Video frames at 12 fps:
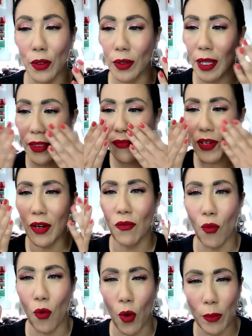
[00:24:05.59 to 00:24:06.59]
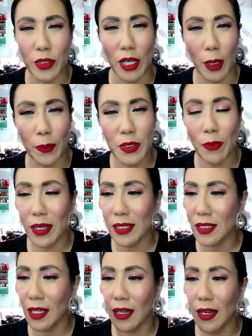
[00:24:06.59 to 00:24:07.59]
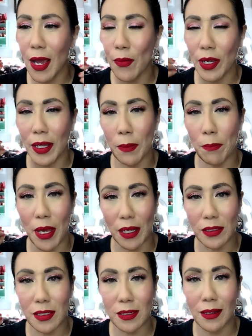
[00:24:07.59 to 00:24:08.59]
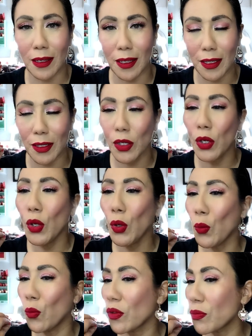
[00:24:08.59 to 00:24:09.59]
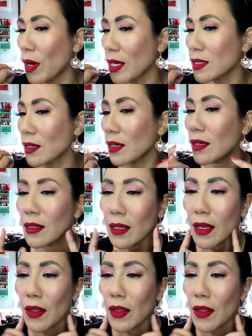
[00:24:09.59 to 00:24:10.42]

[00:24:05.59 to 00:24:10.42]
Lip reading: Like, they've kind of warmed up to my skin now and kind of melted in with my skin.